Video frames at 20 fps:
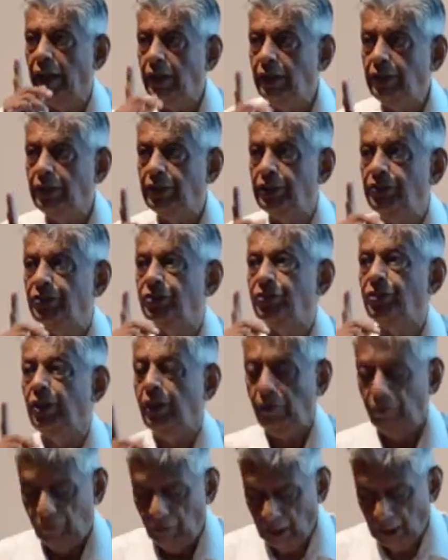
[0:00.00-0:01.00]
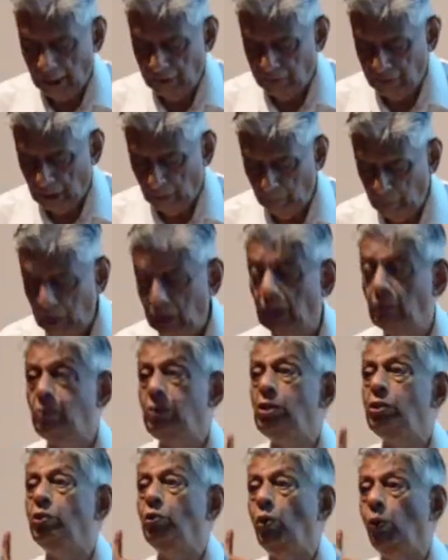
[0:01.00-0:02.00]
heritage safeguards
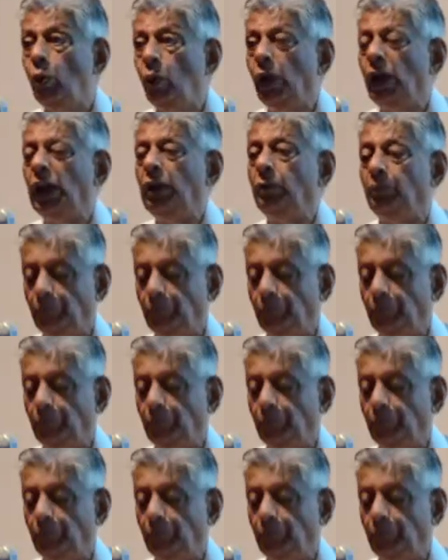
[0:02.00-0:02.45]
applicable to Goa?